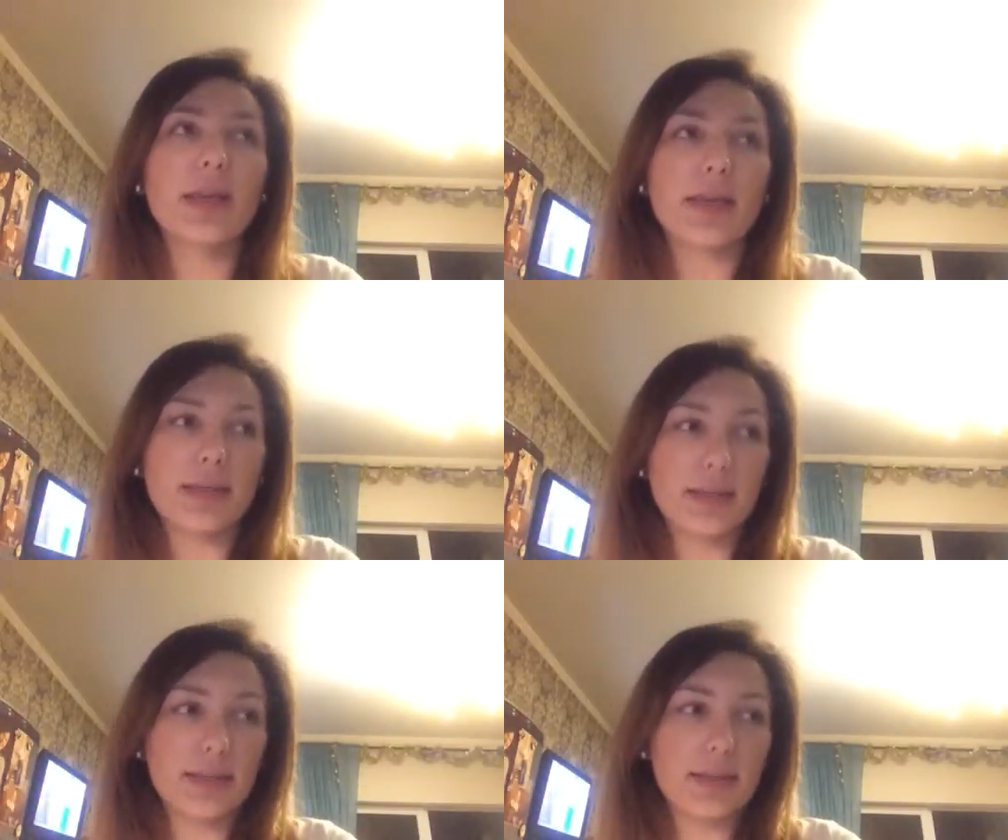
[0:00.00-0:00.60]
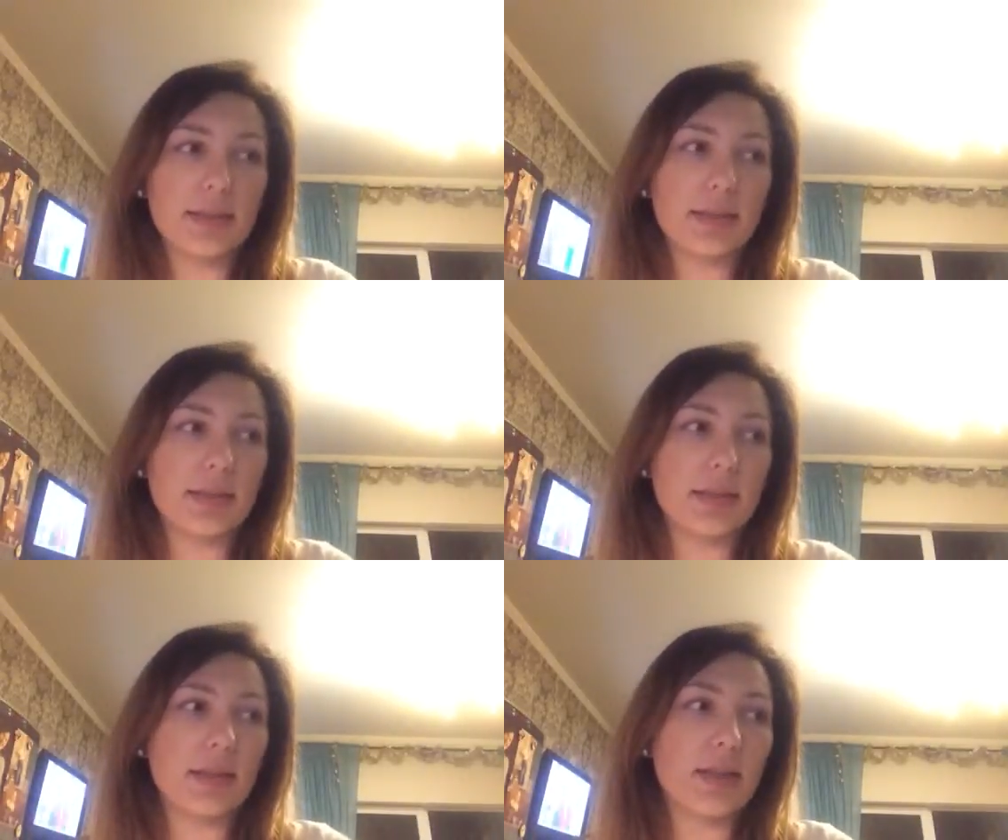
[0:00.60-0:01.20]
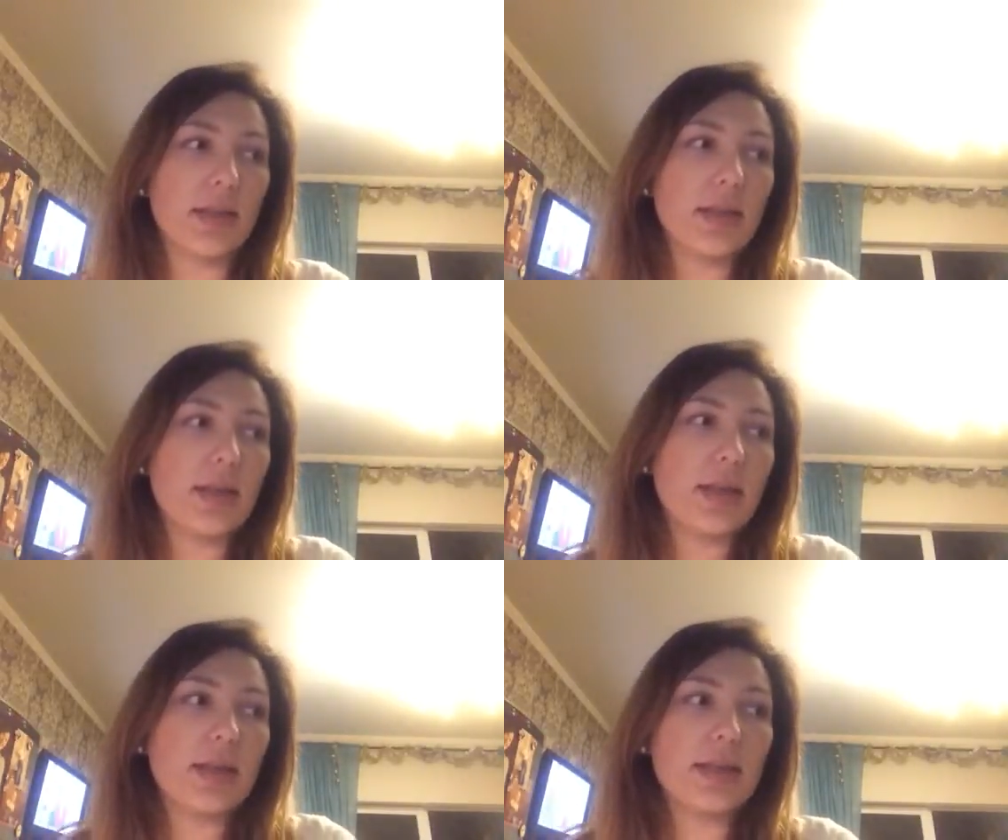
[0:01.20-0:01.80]
and
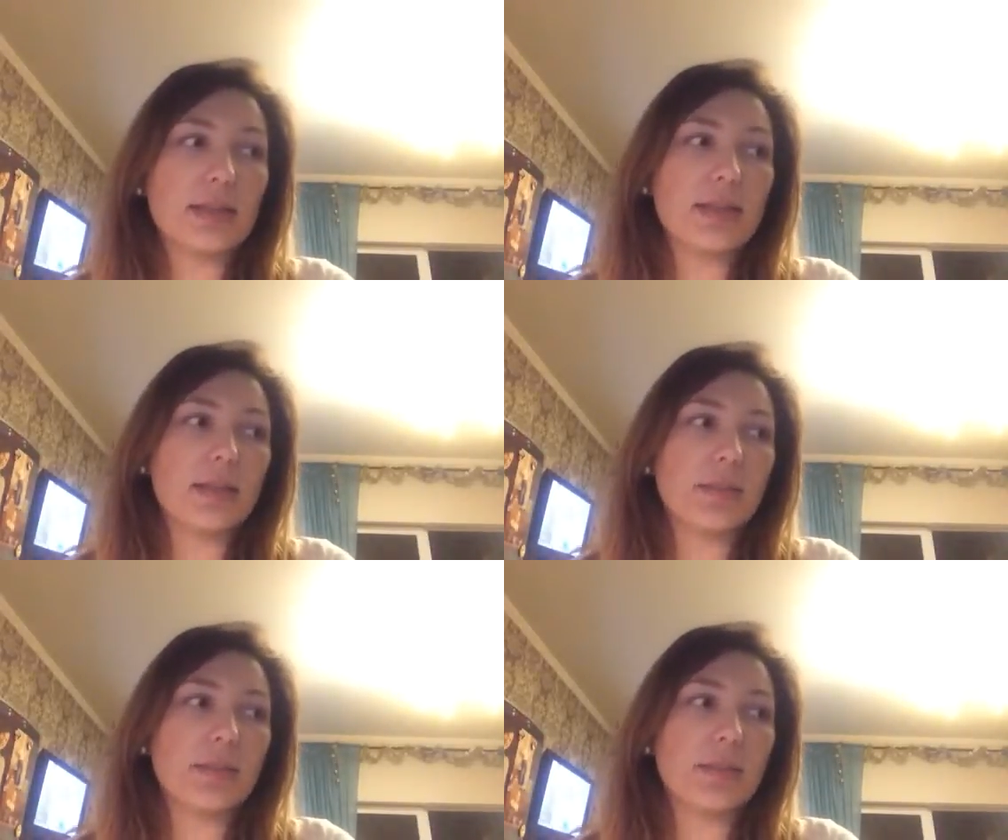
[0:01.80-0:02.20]
it's